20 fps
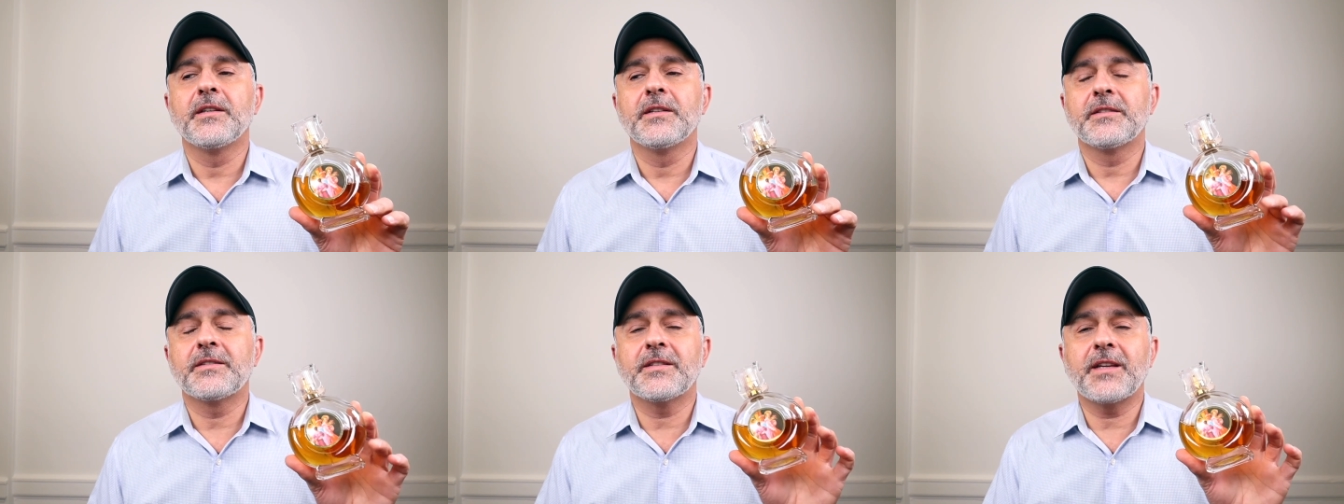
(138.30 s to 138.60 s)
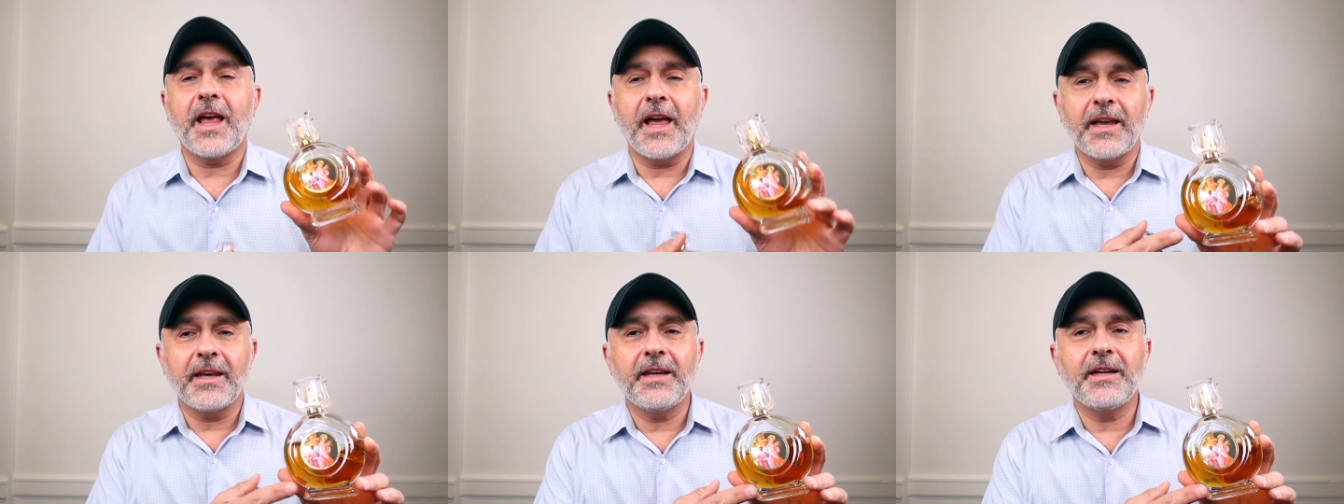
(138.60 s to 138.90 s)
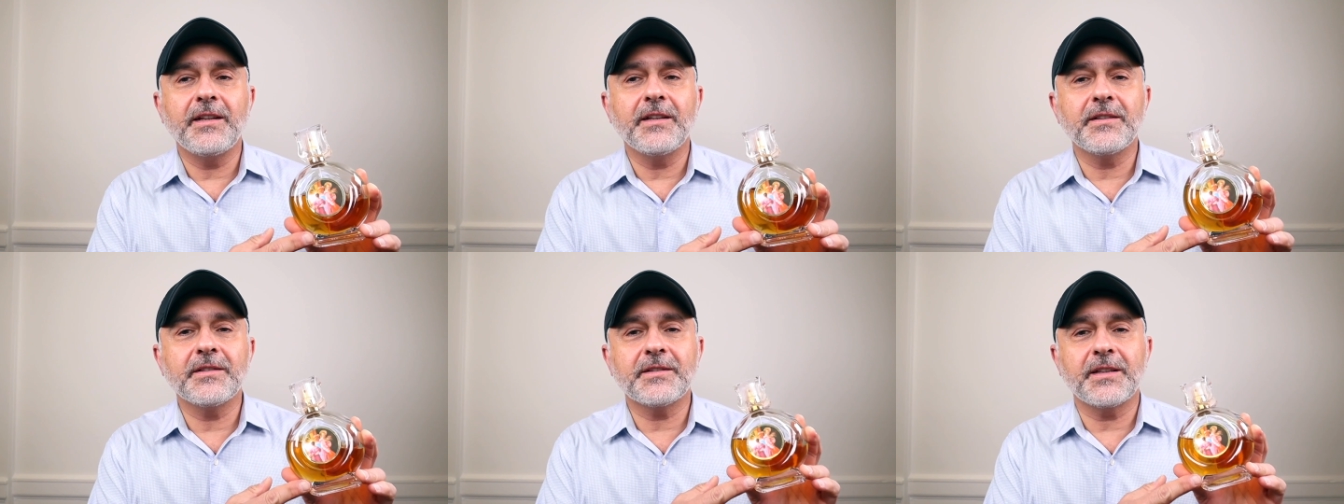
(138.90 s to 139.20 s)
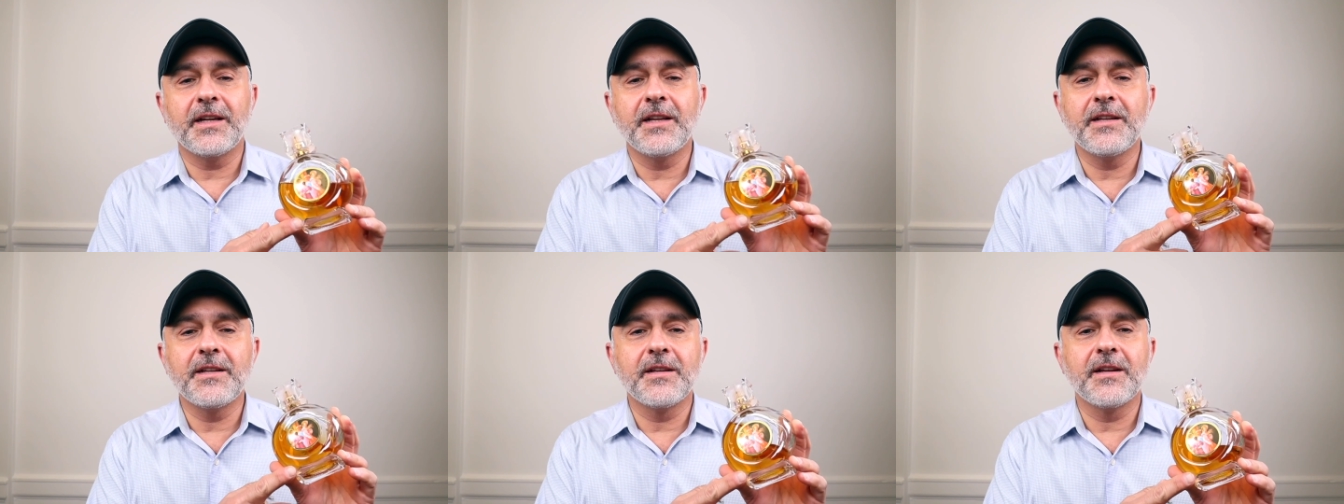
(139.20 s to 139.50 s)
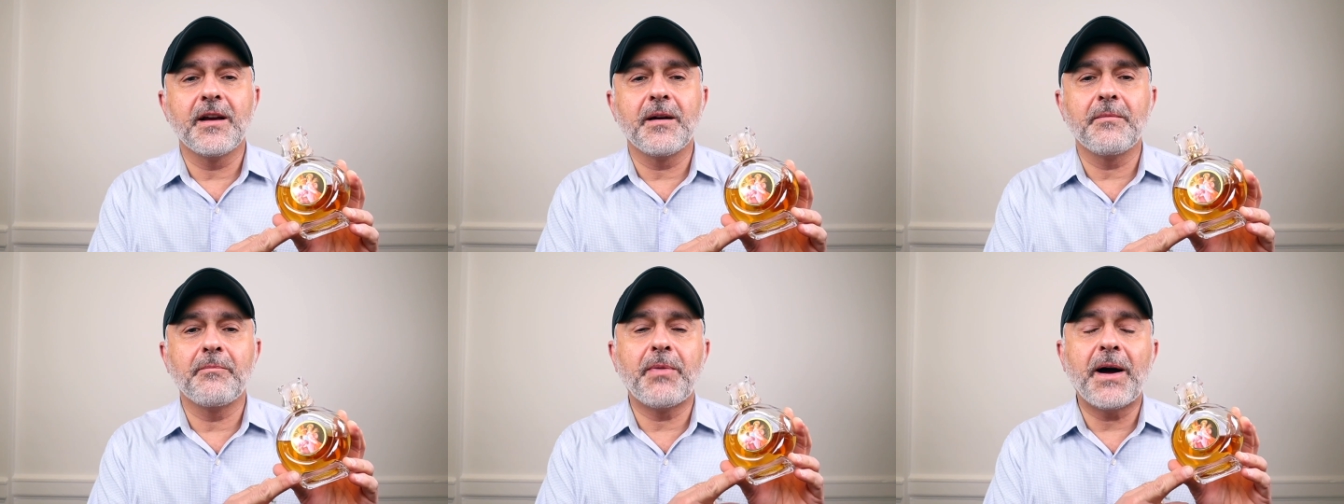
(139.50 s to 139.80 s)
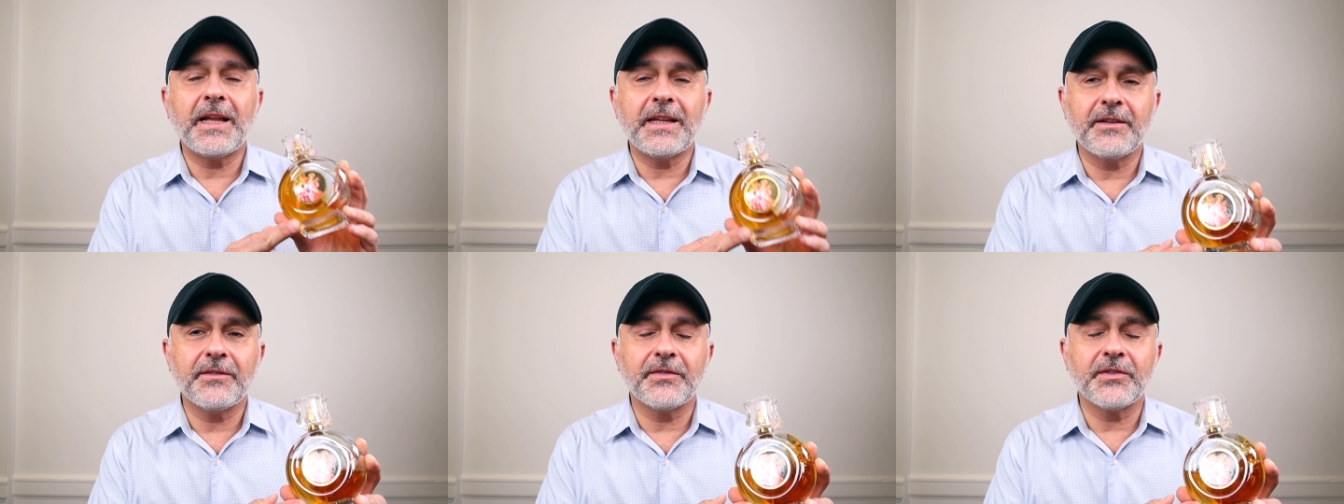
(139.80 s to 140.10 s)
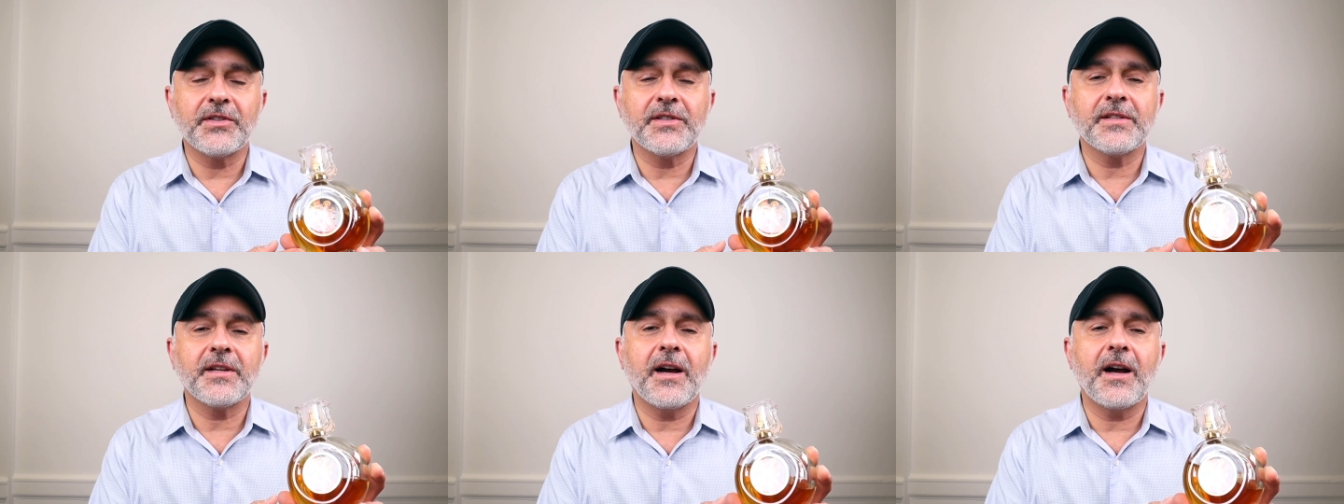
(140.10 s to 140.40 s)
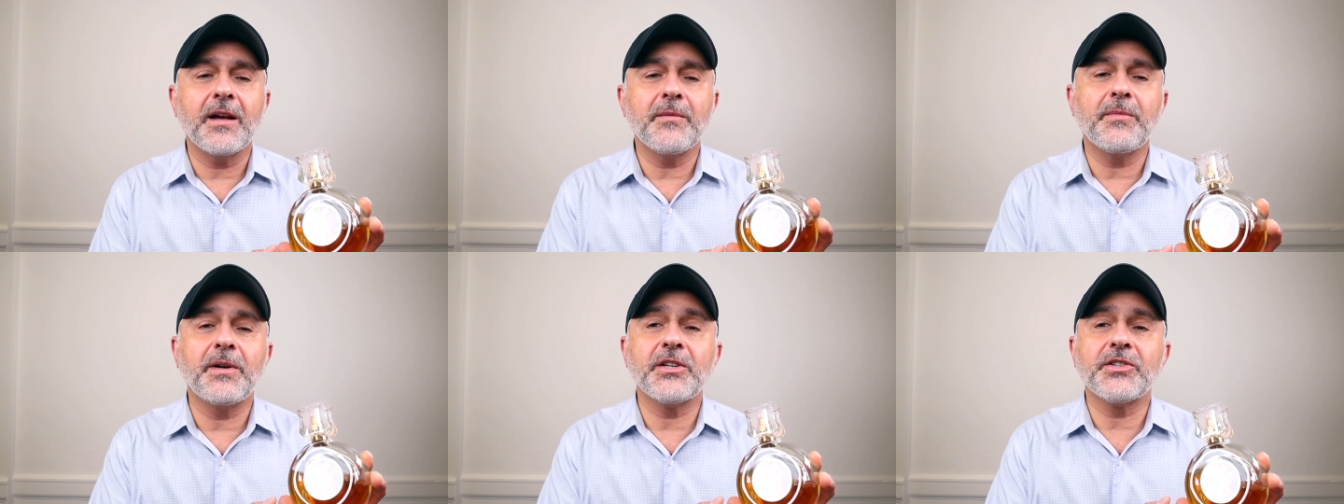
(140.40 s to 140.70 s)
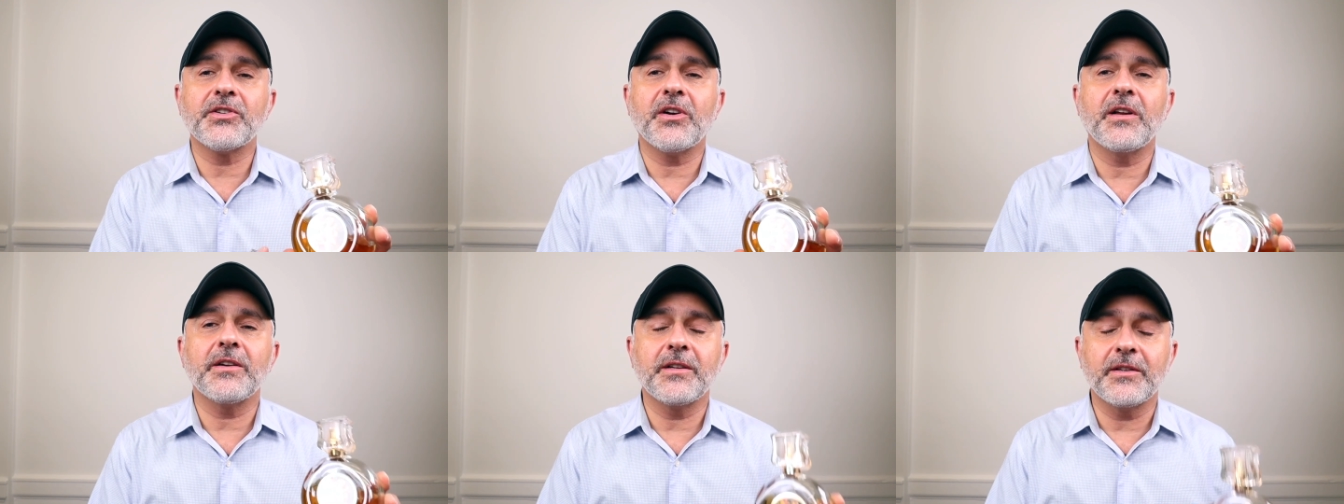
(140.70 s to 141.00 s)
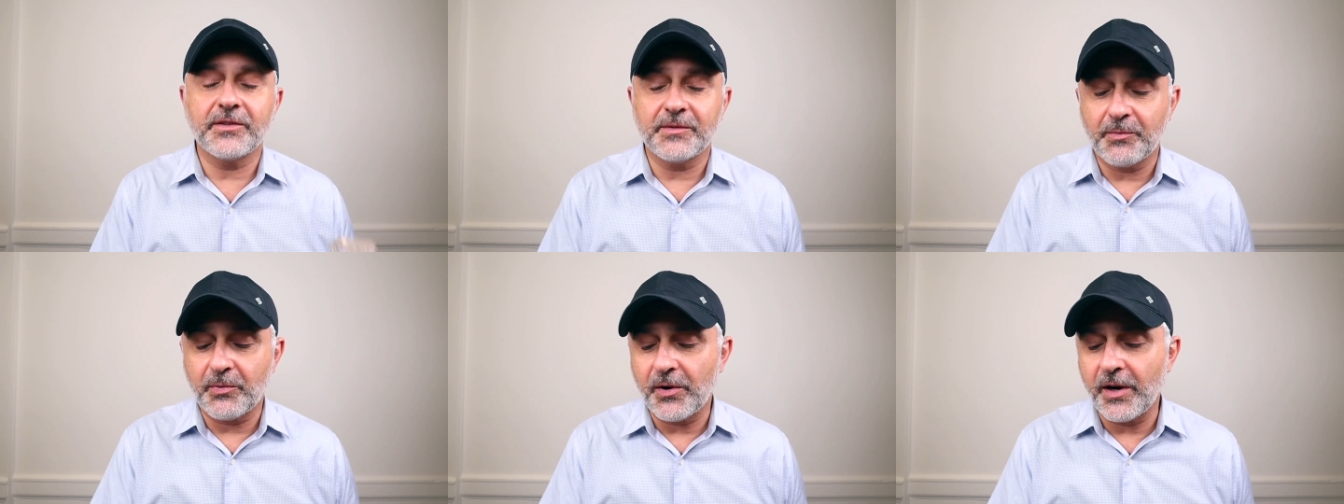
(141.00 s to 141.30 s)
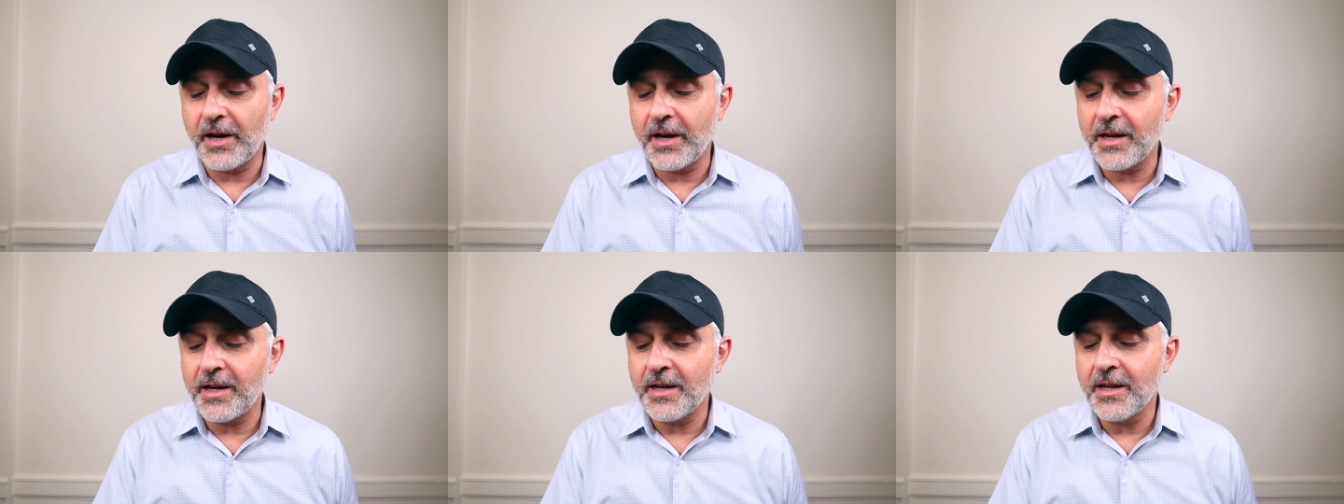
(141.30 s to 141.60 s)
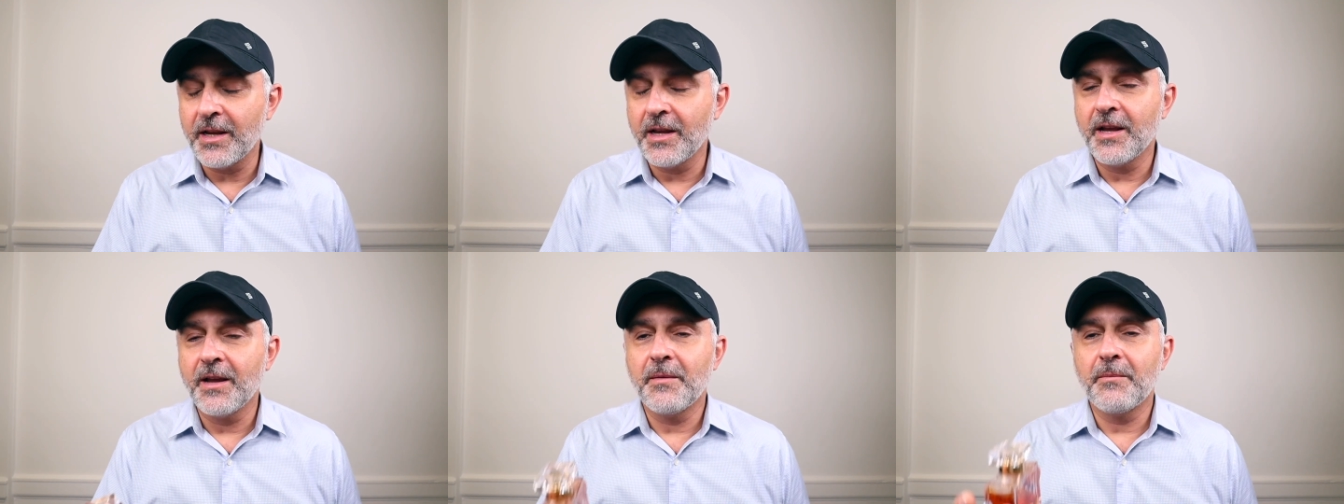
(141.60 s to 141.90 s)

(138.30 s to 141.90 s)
skankiness in uh, Bal a Versailles by Jean Desprez.